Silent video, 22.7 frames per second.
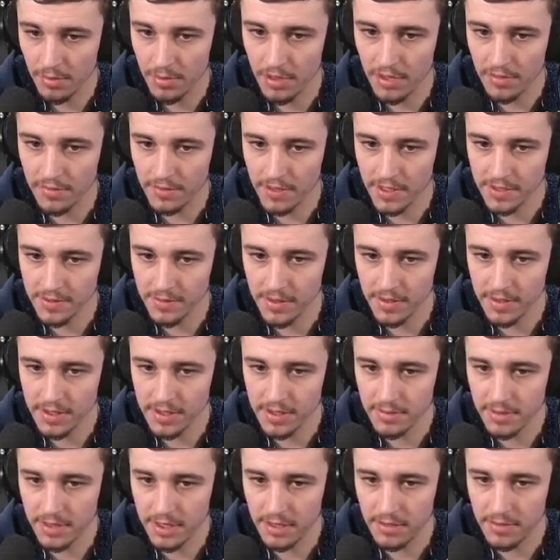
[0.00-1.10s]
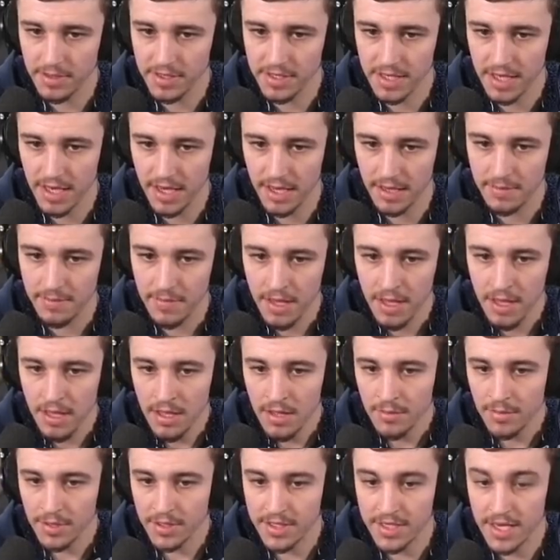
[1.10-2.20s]
on for this one because I'm a little bit scared.
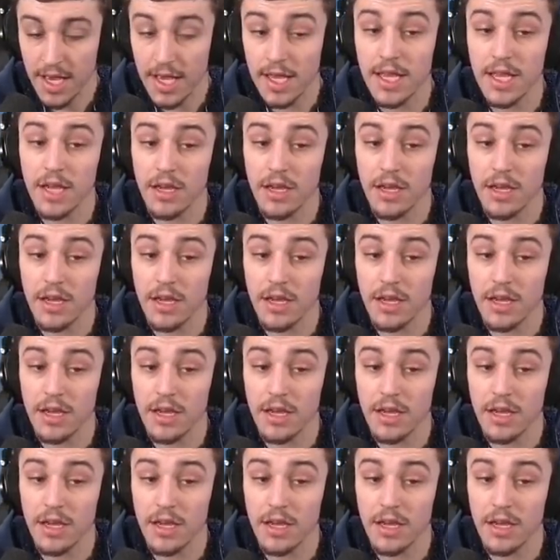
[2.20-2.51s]
But taking a